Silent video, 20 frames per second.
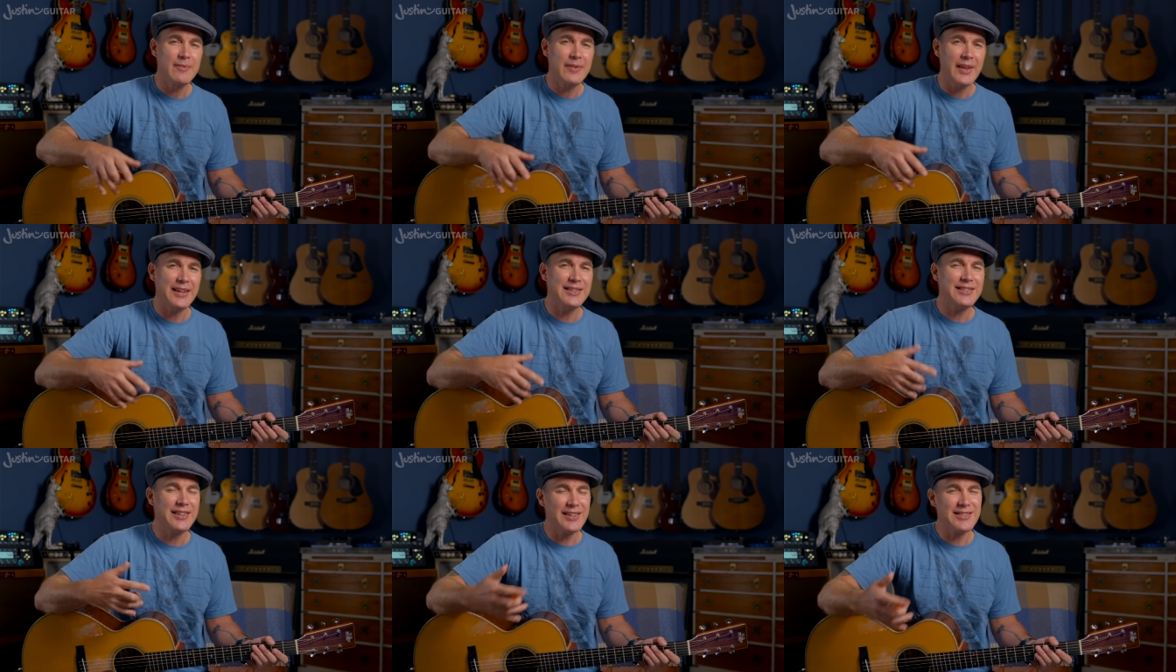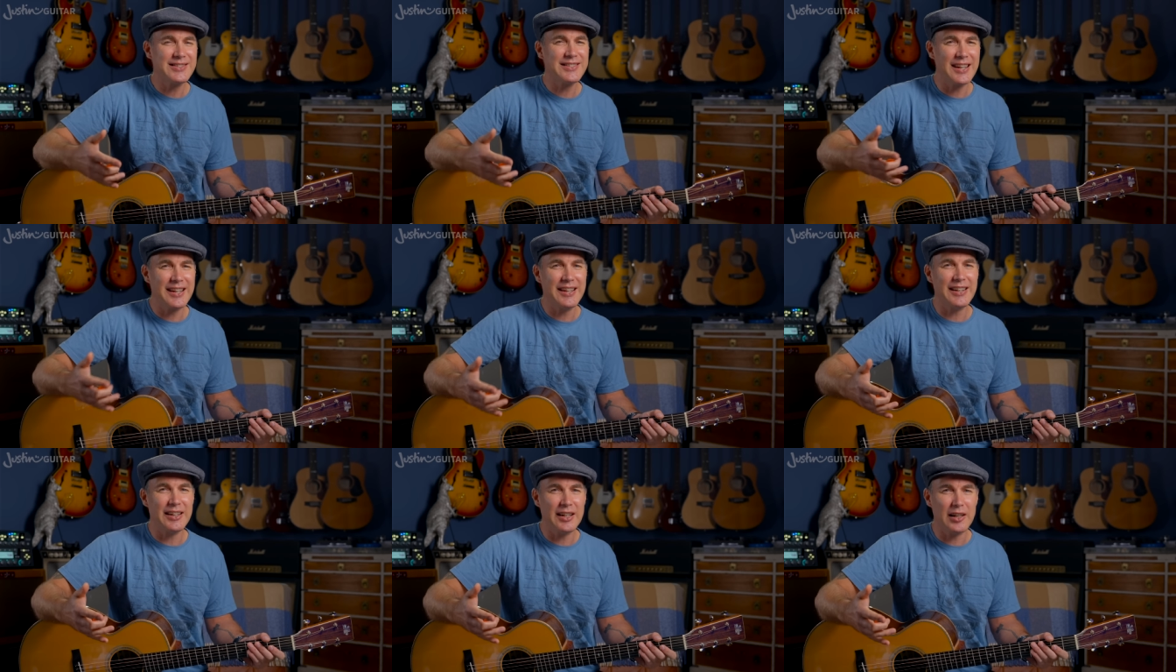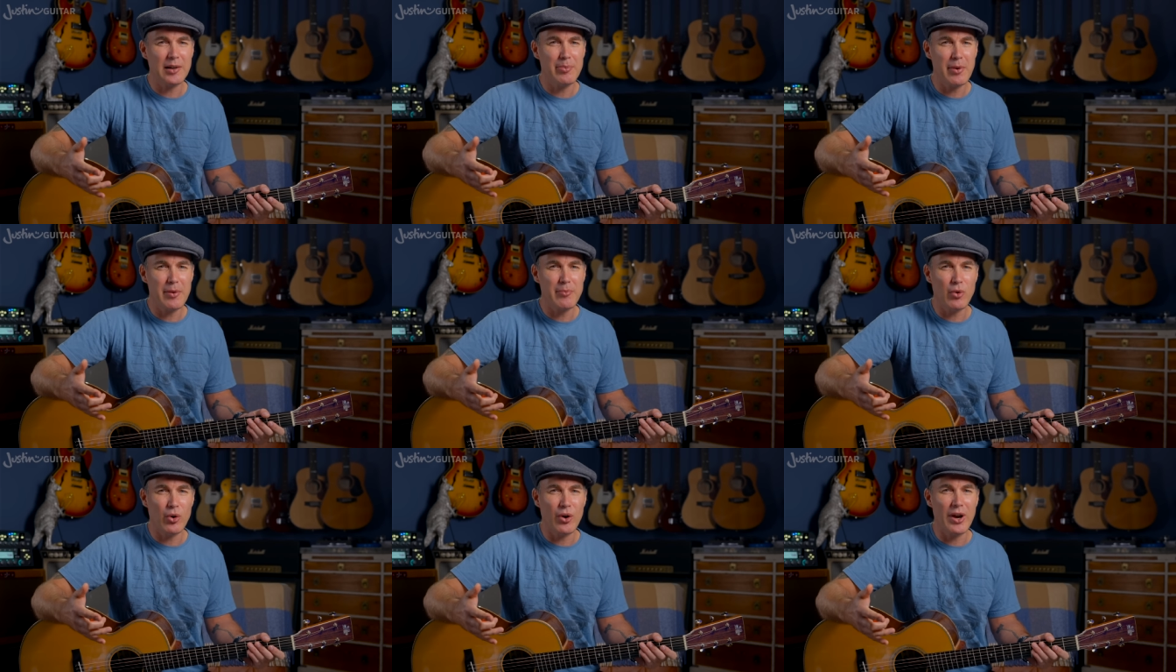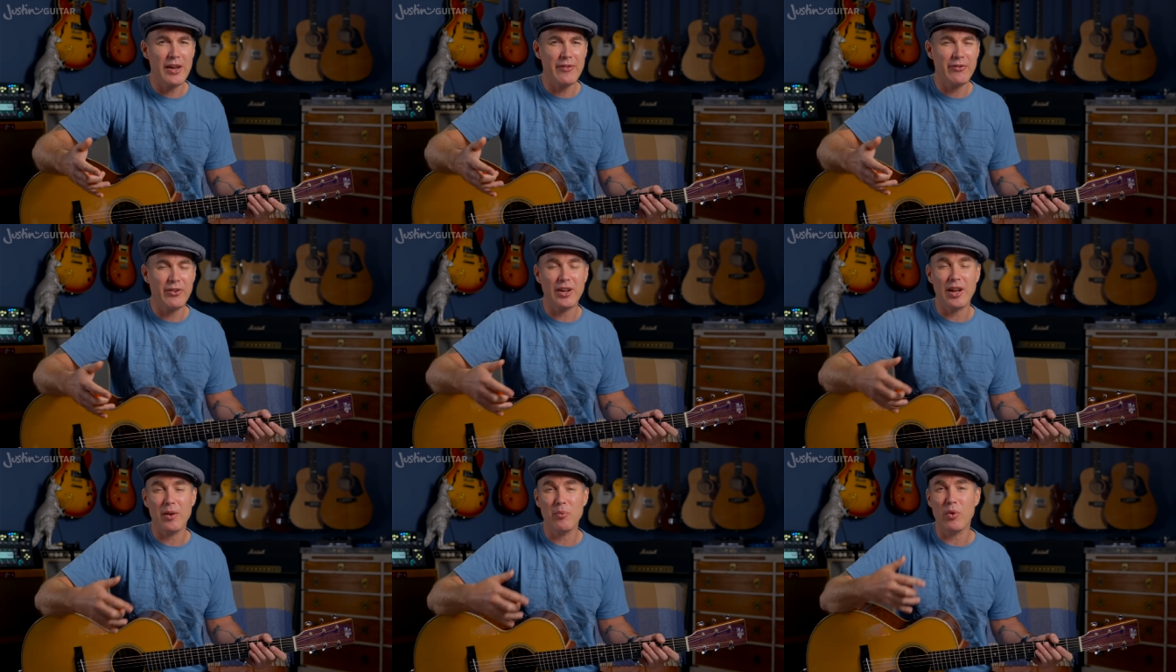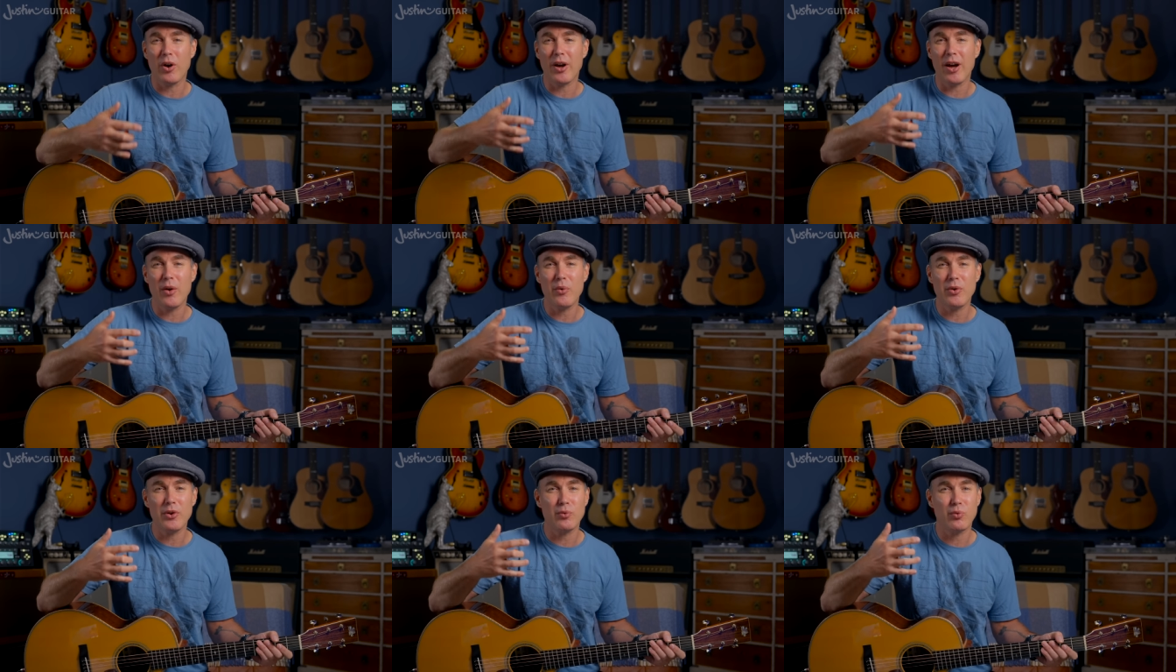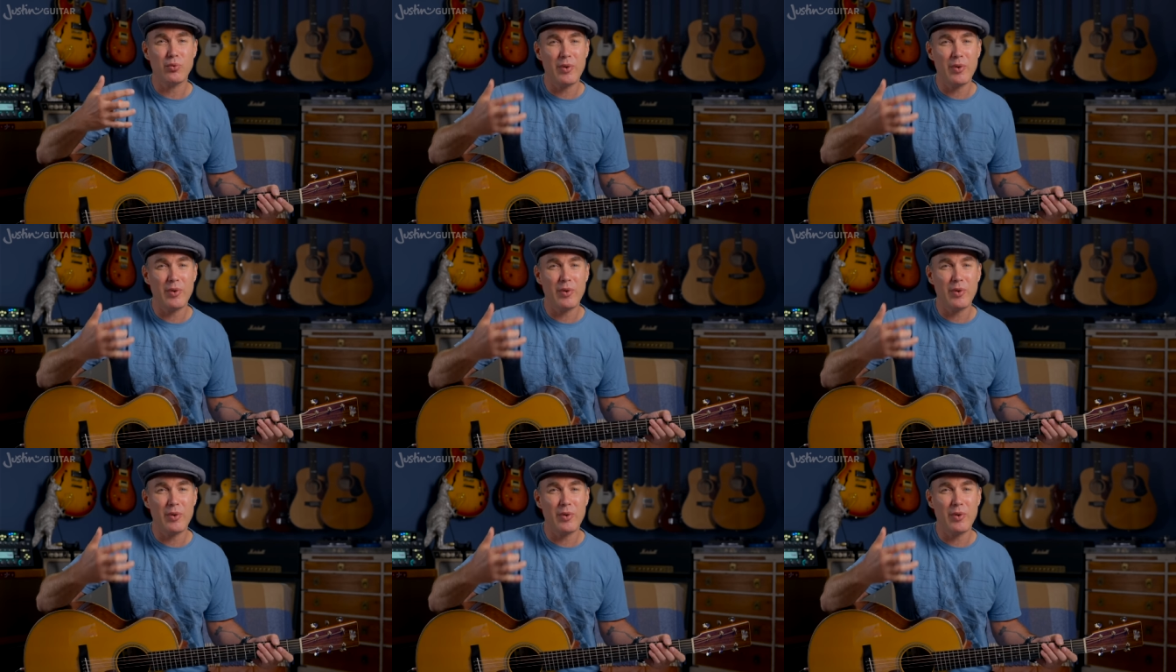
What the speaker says: It does take a little bit more effort. And what I would